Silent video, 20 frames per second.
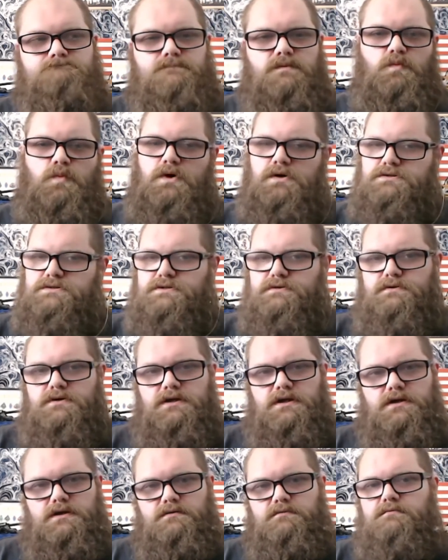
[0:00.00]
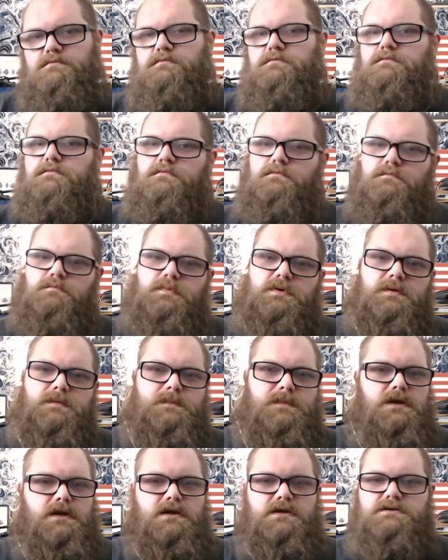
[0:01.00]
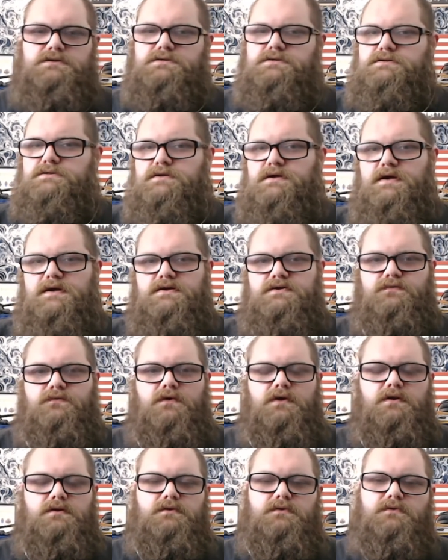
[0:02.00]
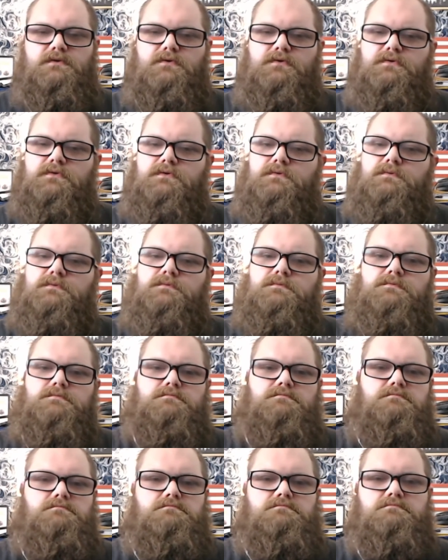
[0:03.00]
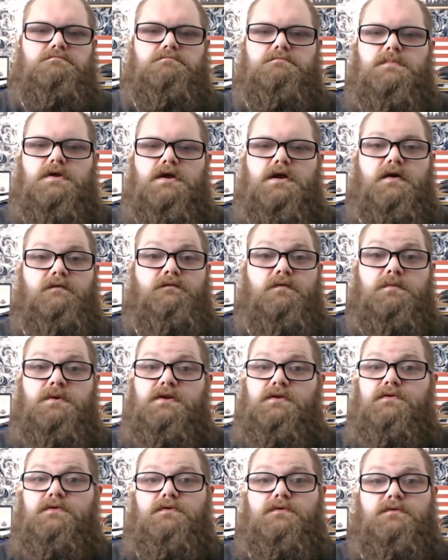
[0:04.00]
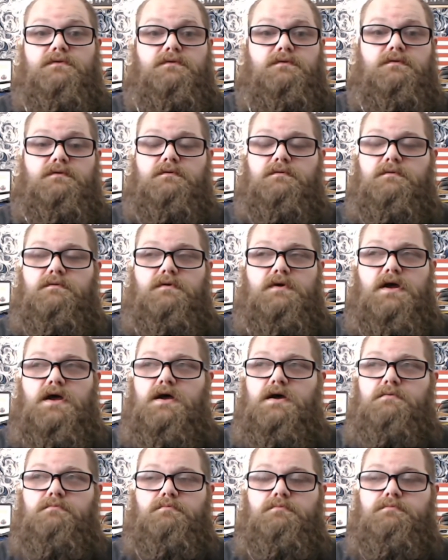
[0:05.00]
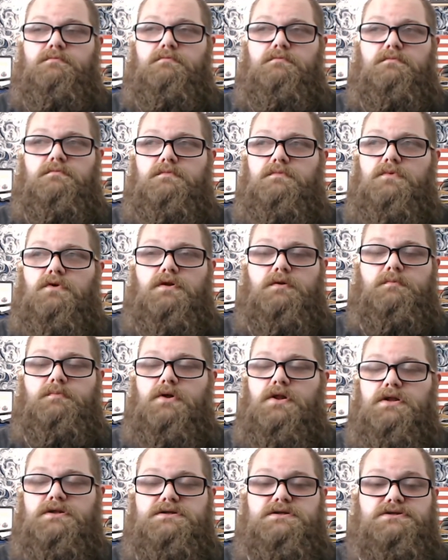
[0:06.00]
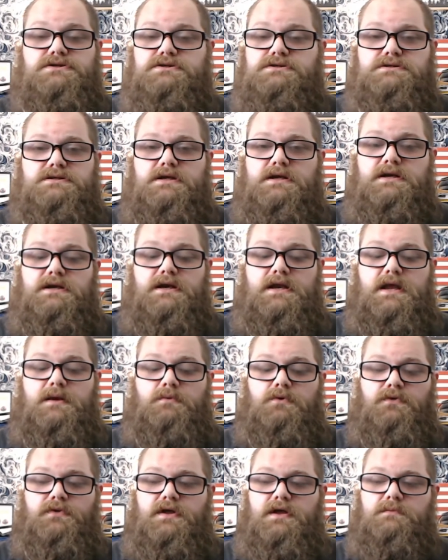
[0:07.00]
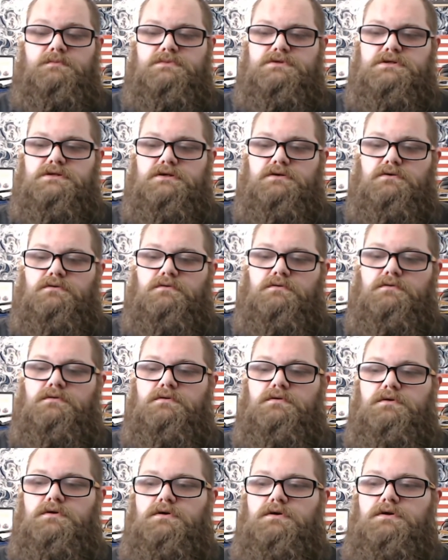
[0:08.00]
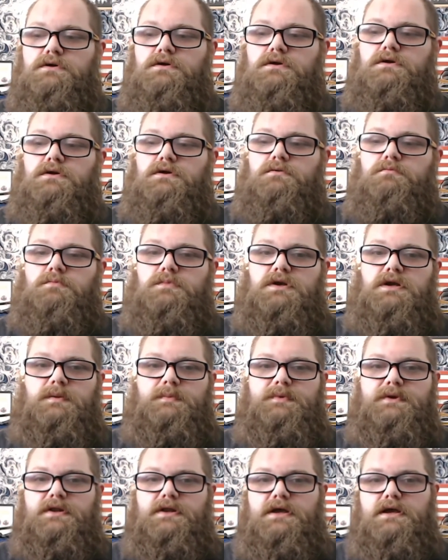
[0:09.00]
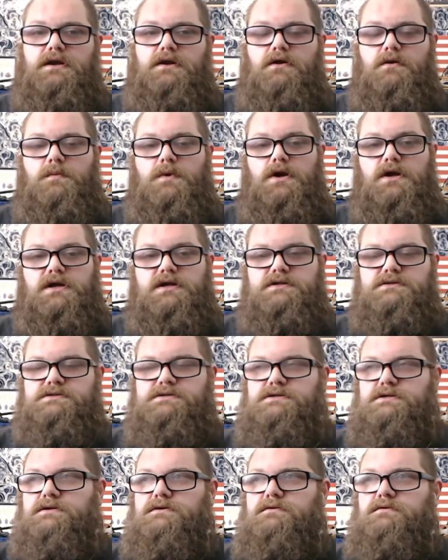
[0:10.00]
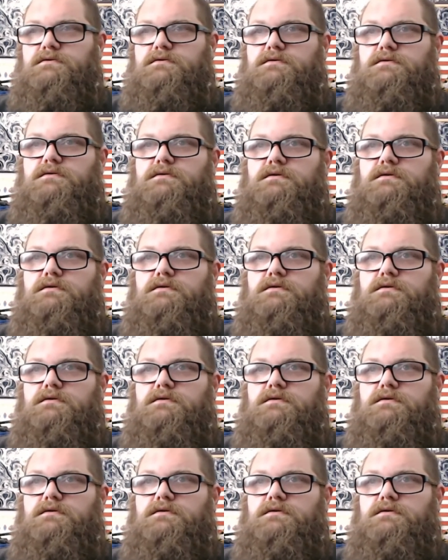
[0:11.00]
Wall Street, big banks, hedge funds, the governments, or the politicians that enable them to manipulate our markets and